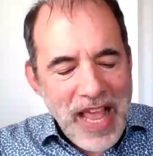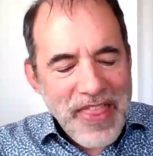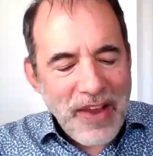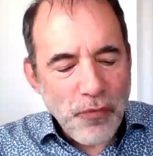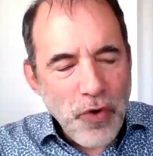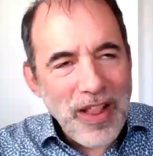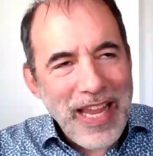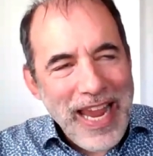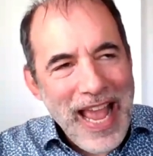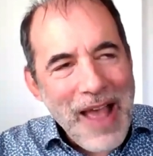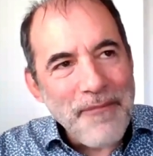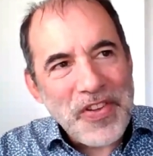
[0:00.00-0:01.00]
they
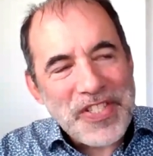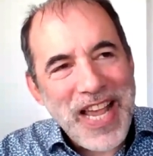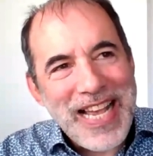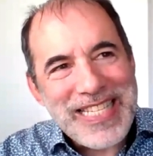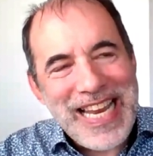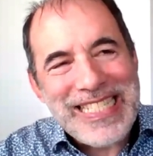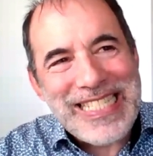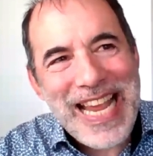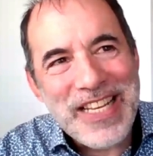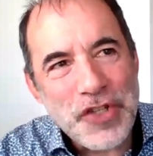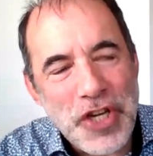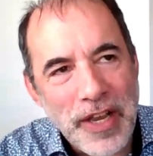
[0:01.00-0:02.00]
really emphasized
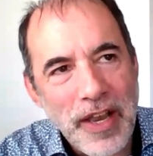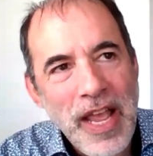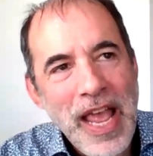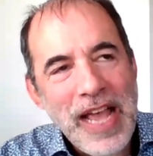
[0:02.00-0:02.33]
attention.